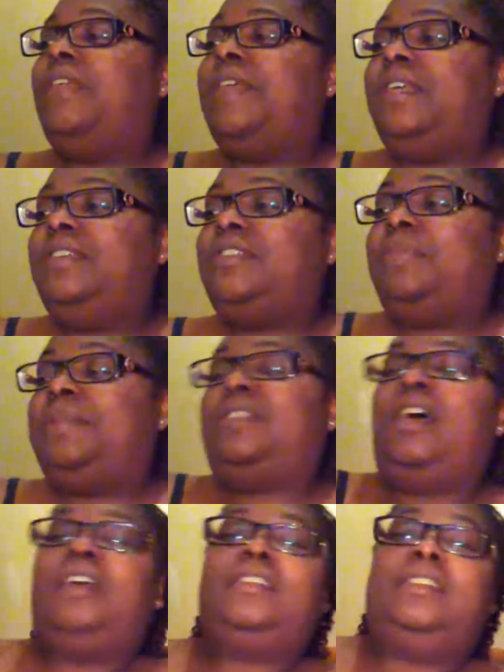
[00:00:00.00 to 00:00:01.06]
They used to be
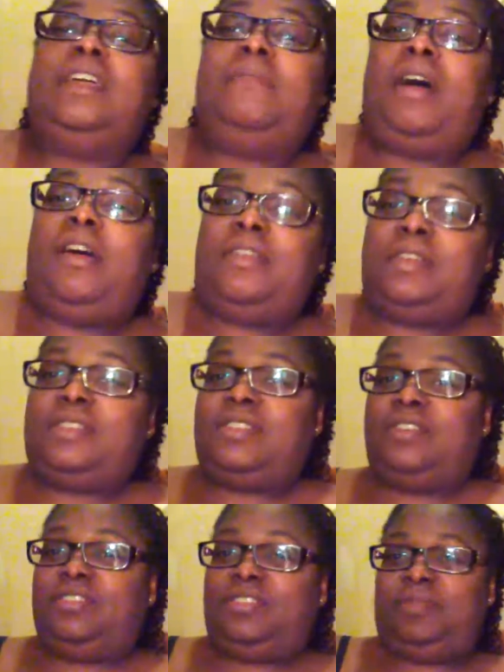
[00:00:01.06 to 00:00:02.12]
tossing up, all the
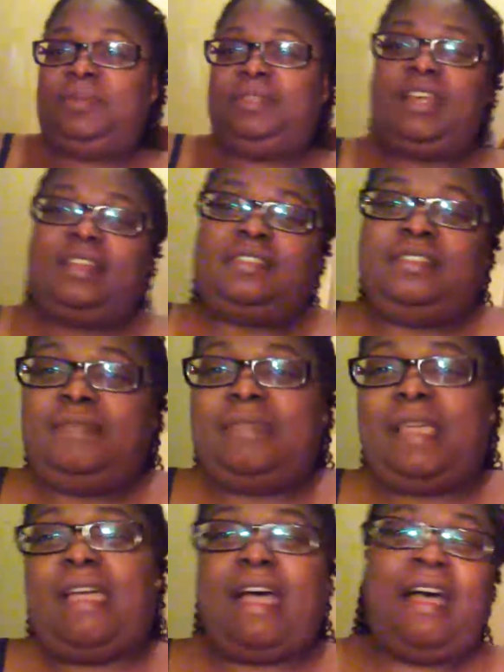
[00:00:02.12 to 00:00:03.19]
custodians used to be tossing up
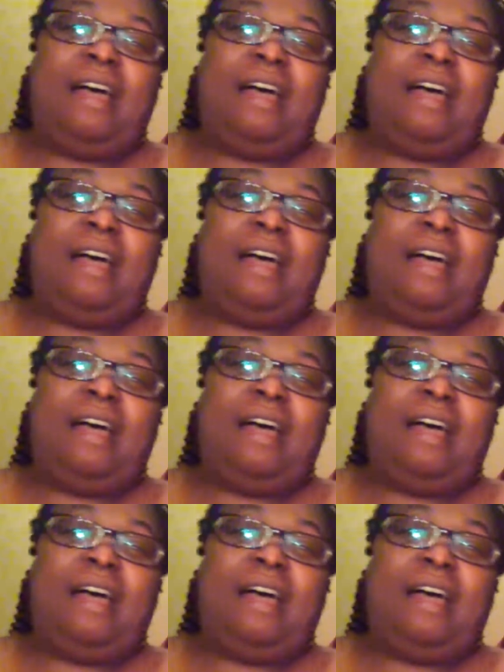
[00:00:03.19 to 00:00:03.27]
like,